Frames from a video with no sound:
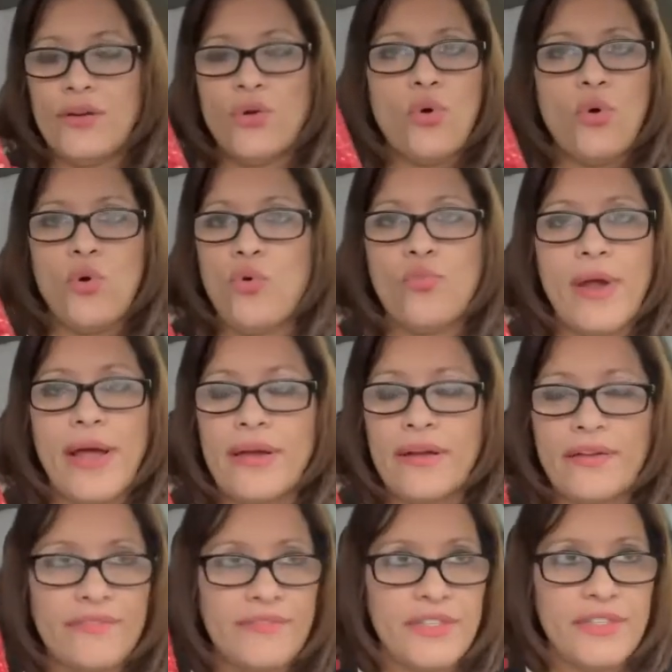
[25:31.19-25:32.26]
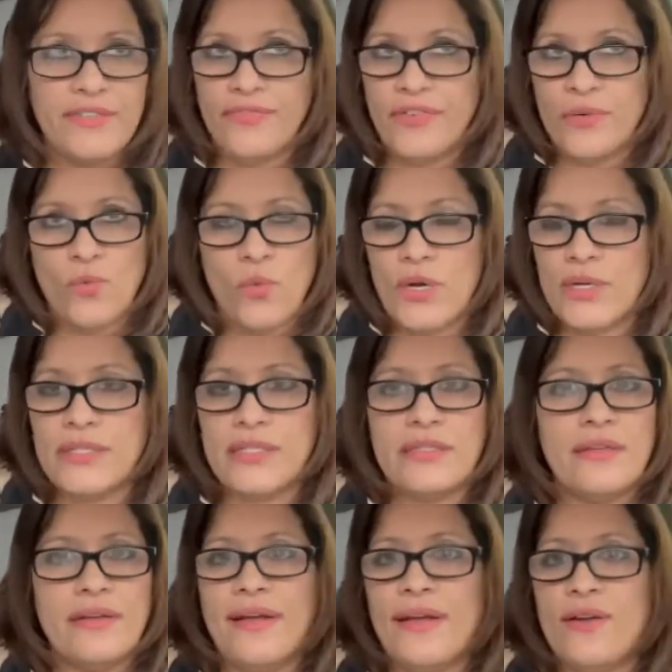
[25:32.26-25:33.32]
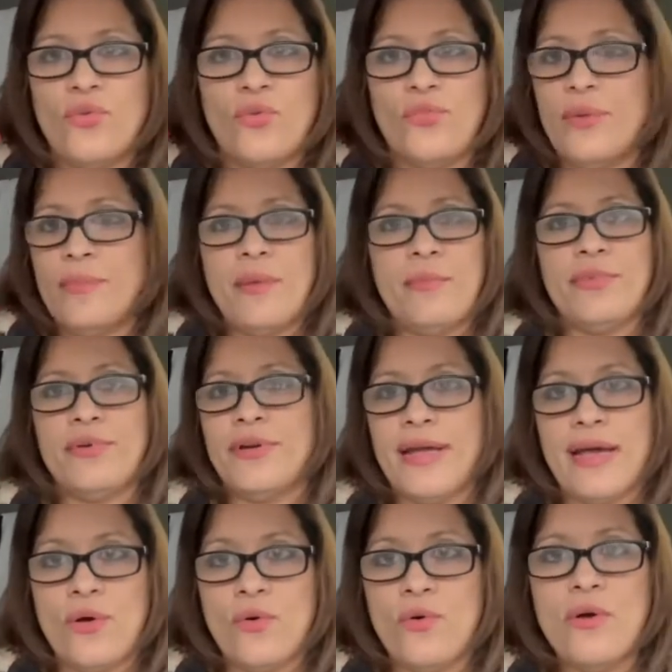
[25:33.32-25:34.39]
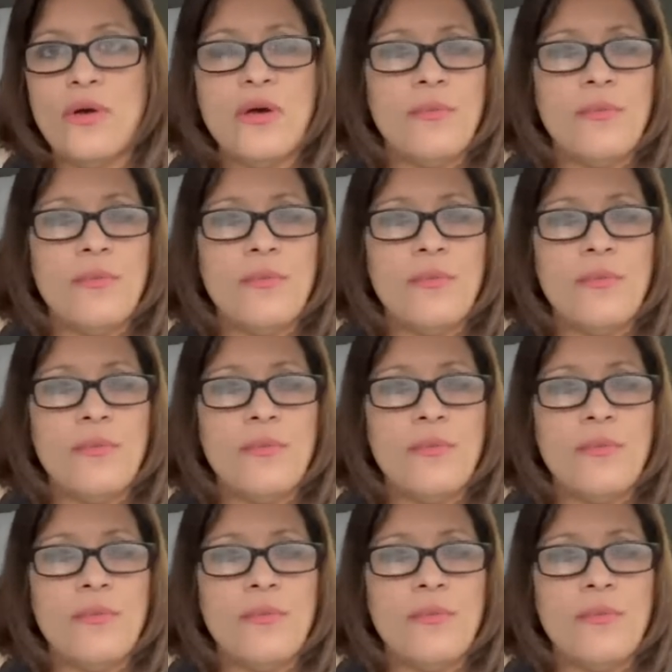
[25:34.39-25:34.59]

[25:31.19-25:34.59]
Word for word: a whole rack of different ones that I don't remember now,